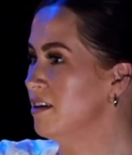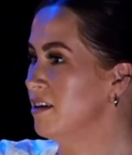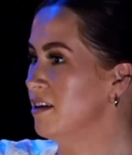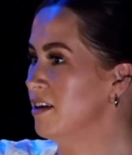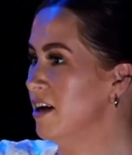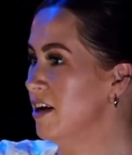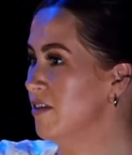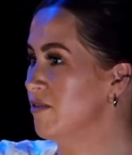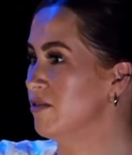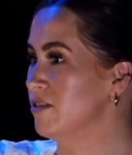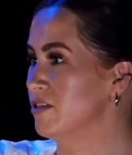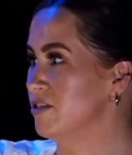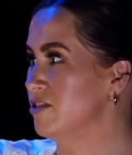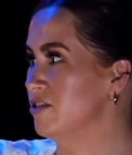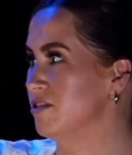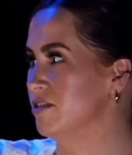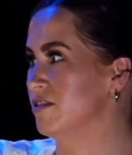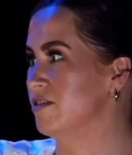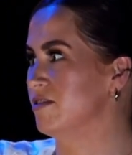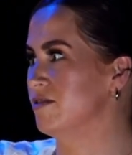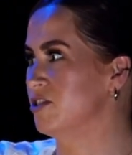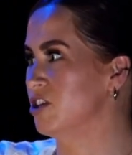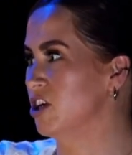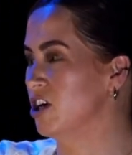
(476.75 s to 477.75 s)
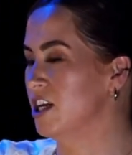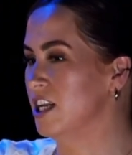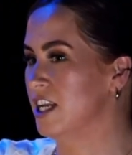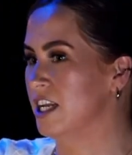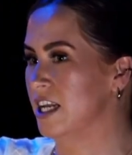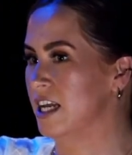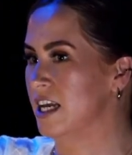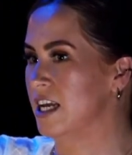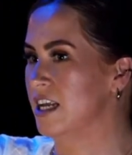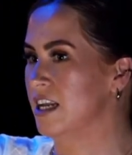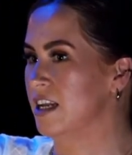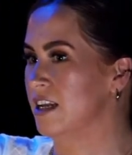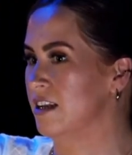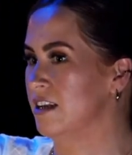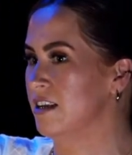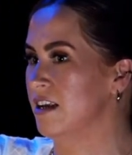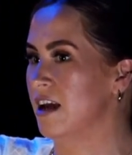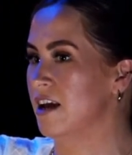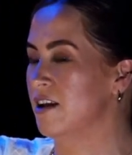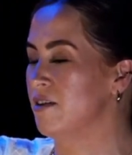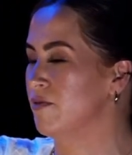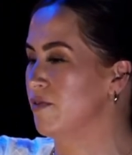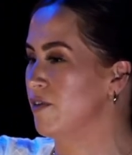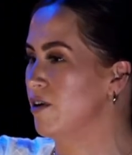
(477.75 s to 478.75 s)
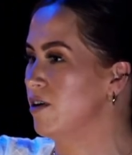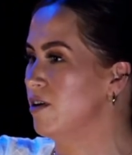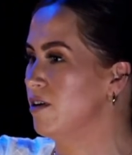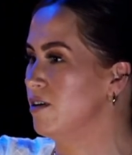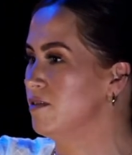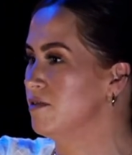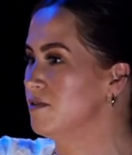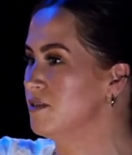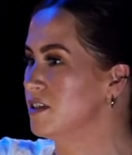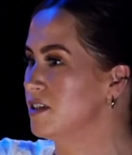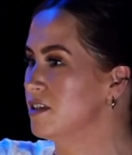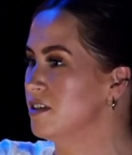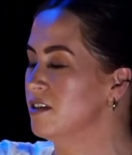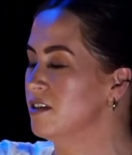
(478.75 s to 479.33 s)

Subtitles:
Everyone's just joining in and getting involved, and